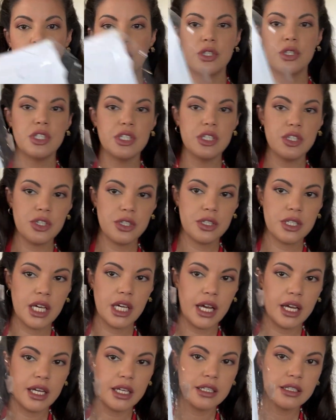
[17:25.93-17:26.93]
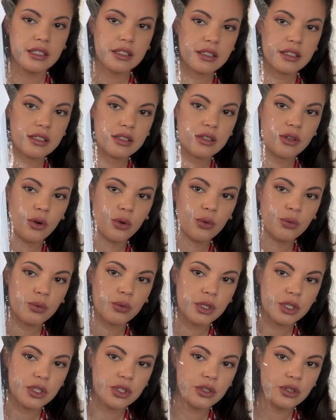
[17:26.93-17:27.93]
digitized
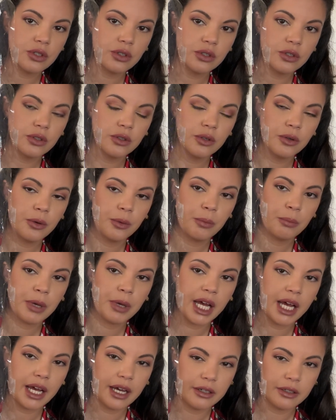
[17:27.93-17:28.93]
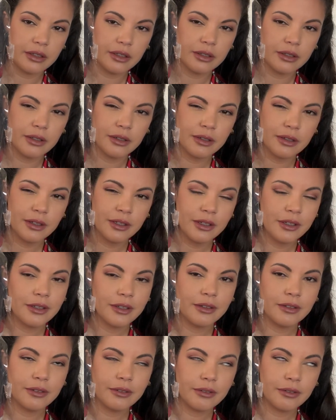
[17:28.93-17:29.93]
original pattern.
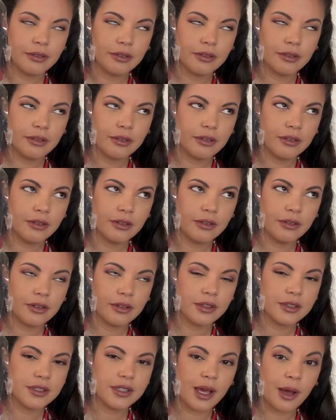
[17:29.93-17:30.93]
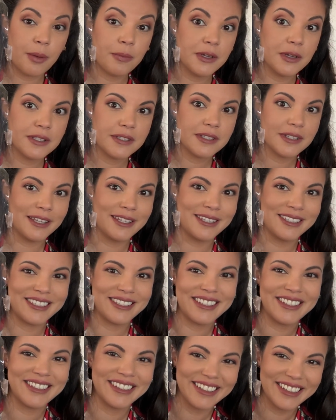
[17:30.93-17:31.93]
Does that make
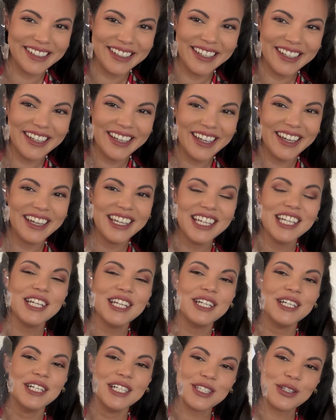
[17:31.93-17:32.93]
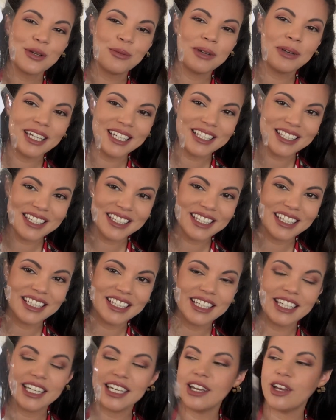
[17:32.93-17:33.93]
sense? So
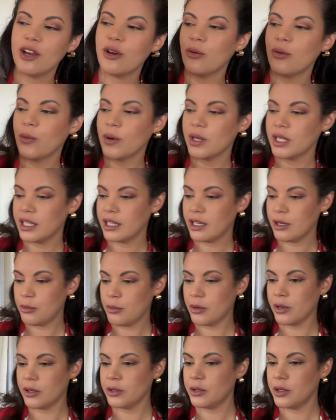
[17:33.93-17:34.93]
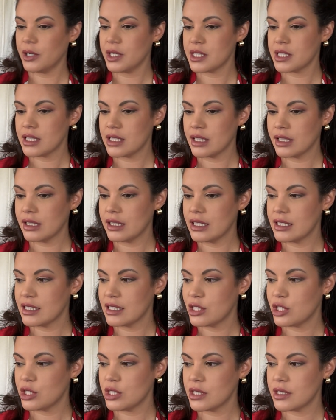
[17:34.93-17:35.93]
basically what Lady Marlowe has done is that
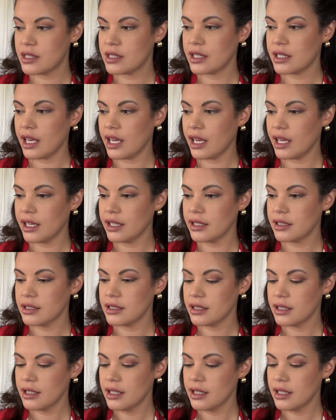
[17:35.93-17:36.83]
she scanned